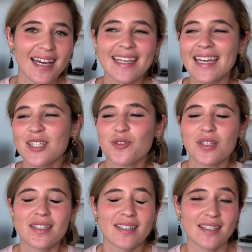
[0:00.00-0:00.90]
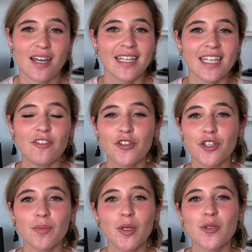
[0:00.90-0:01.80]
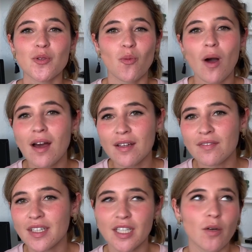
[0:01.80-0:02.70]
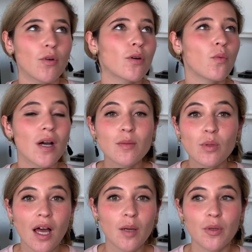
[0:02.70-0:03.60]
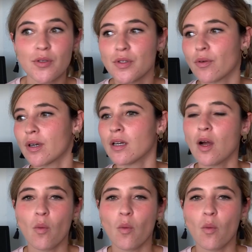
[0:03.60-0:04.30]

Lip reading: I can't stress this enough. If you're gonna post one video or one blog post or